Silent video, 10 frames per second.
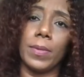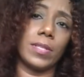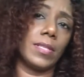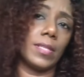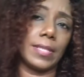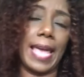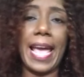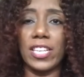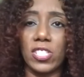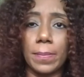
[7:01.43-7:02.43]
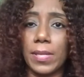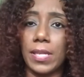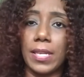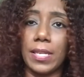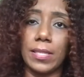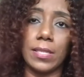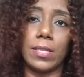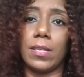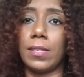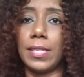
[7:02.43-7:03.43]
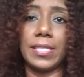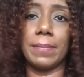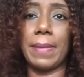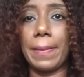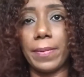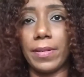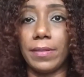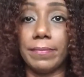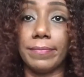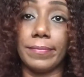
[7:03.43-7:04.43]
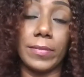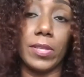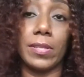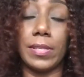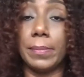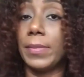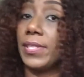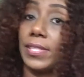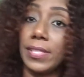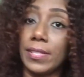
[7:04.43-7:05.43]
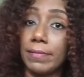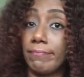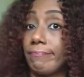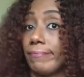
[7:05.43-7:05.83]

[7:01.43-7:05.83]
put ketchup on it, or a little pepper, or a little mustard.